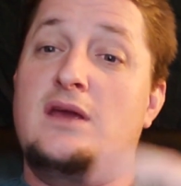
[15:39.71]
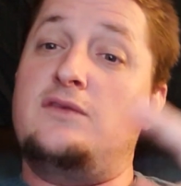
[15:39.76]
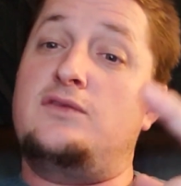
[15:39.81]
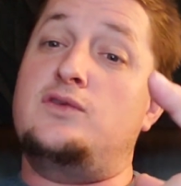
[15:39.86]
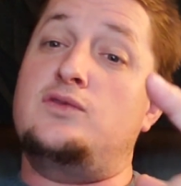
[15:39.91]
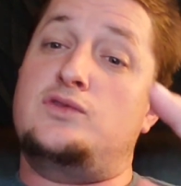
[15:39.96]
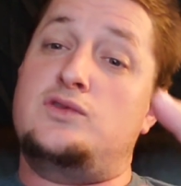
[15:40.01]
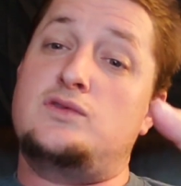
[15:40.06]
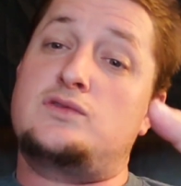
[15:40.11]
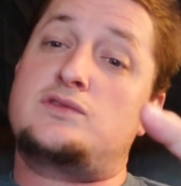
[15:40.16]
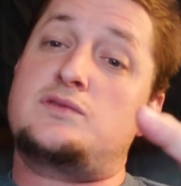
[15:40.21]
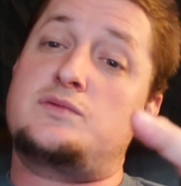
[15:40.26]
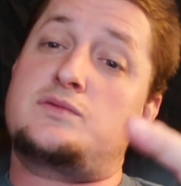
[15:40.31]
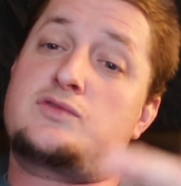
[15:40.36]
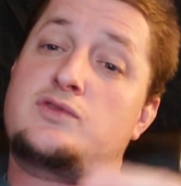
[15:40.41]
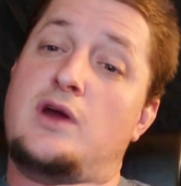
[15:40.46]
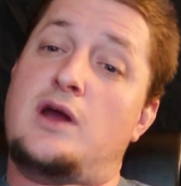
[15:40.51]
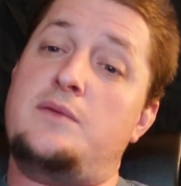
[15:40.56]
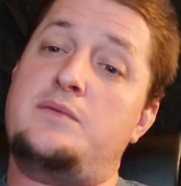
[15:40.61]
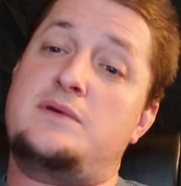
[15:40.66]
If you do
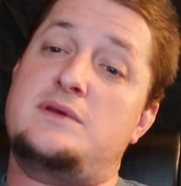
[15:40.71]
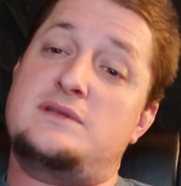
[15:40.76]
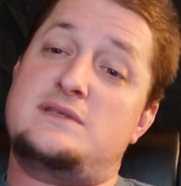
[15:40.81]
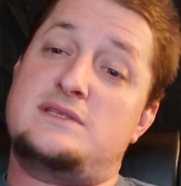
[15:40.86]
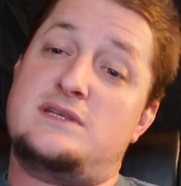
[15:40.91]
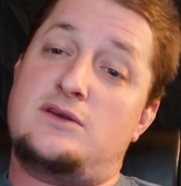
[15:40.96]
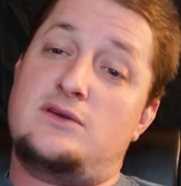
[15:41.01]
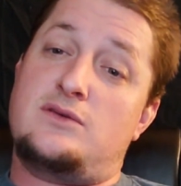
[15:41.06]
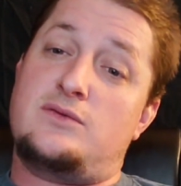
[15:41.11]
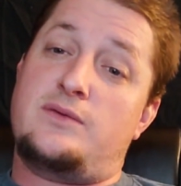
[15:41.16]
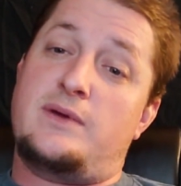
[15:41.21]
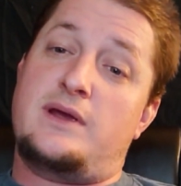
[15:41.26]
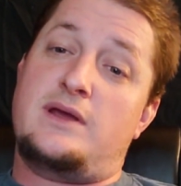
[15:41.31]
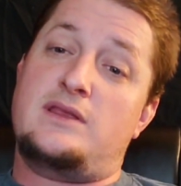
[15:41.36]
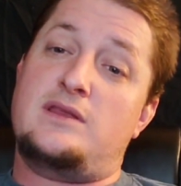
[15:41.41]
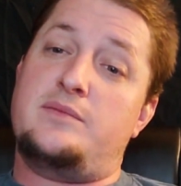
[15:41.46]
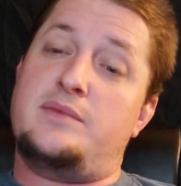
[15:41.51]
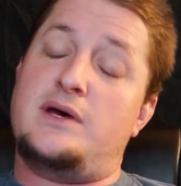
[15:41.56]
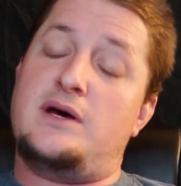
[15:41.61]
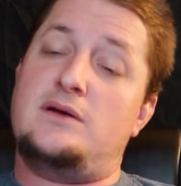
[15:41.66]
subscribe, consider
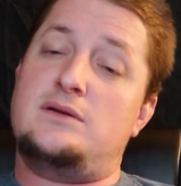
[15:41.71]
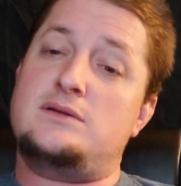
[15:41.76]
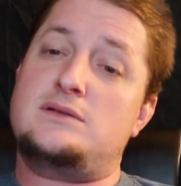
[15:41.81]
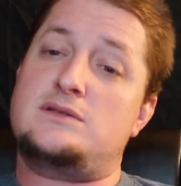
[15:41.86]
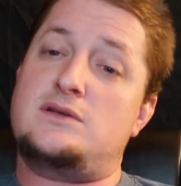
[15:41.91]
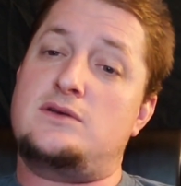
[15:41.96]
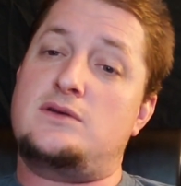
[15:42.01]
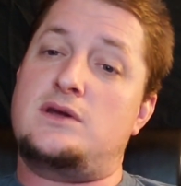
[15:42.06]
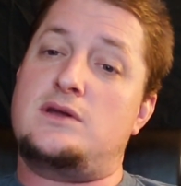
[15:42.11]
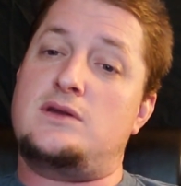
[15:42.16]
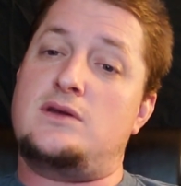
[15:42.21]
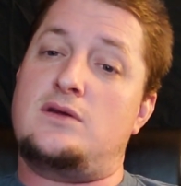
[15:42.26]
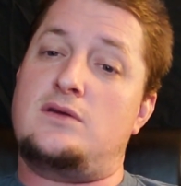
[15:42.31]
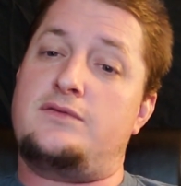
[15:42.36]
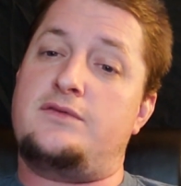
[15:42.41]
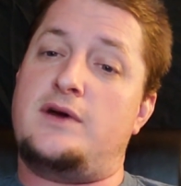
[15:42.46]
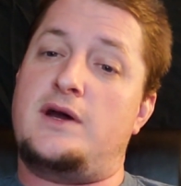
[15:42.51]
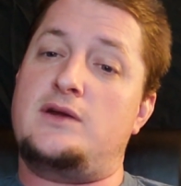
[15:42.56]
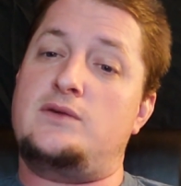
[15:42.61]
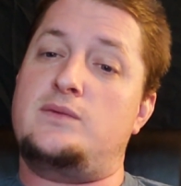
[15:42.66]
ringing the bell so you get
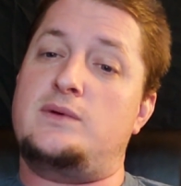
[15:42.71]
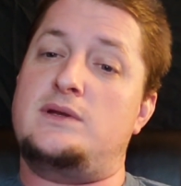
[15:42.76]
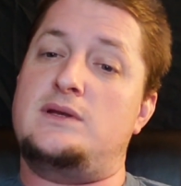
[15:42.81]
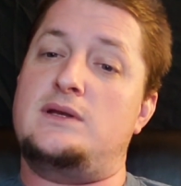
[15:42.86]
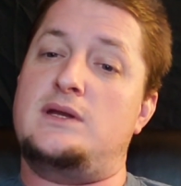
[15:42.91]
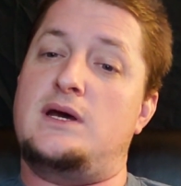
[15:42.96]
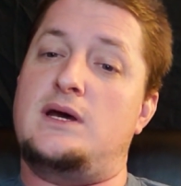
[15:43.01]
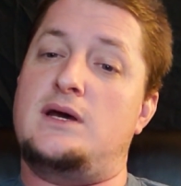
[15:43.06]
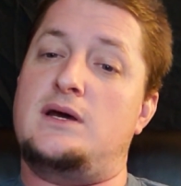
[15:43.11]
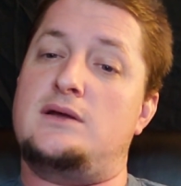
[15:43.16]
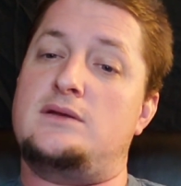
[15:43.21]
notified when